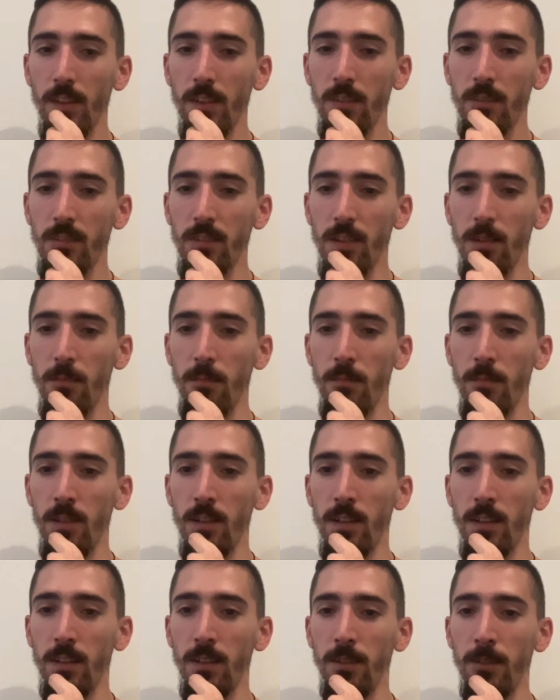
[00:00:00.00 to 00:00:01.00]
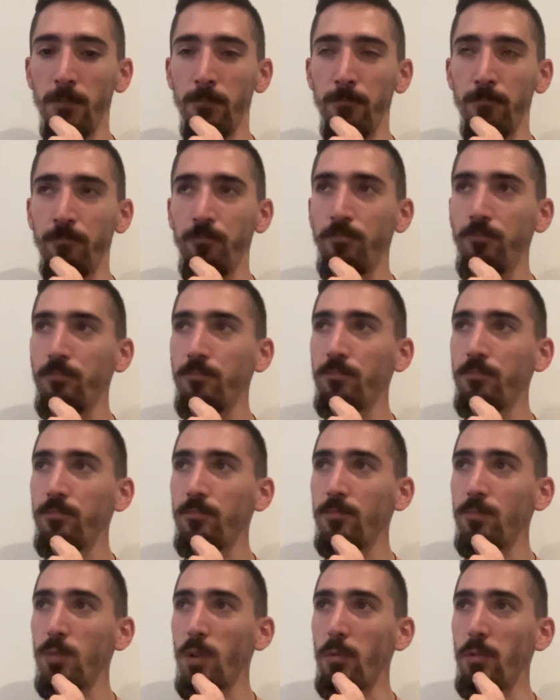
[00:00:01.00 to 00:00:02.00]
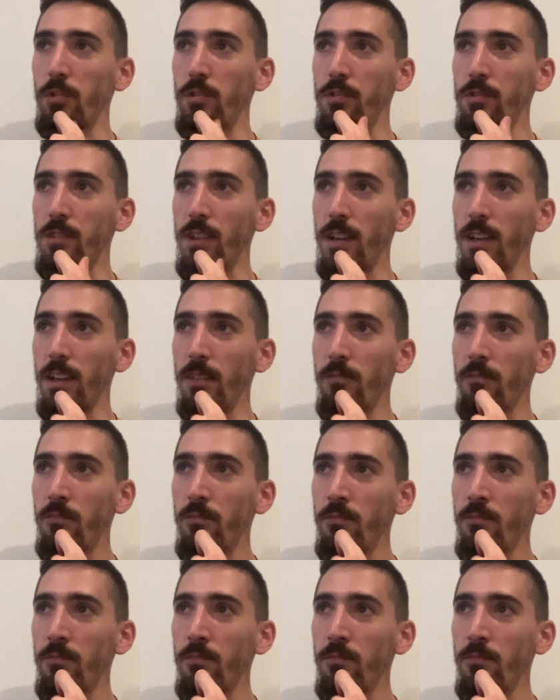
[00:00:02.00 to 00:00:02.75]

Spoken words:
some, what would you say?